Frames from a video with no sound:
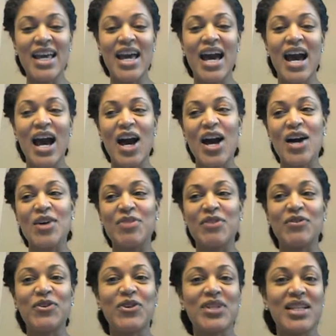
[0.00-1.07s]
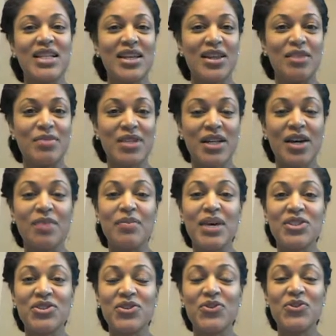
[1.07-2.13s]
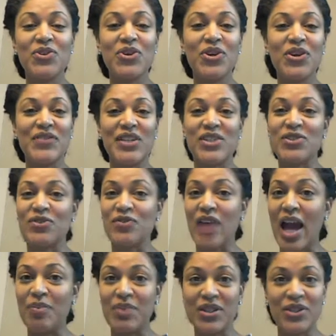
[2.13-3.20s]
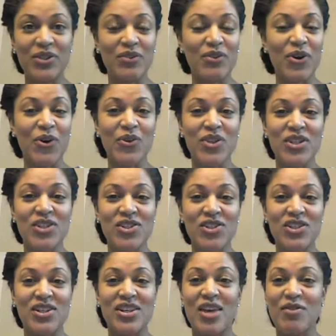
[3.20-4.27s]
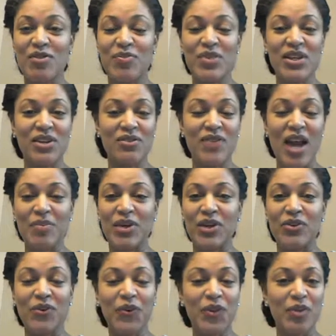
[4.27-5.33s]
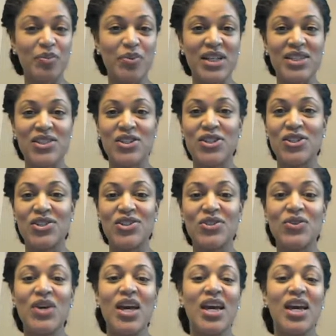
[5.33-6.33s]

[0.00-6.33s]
Of course, I tell them to come back sooner. If there's a rapid growth, it should never be a rapid growth of breast tissue.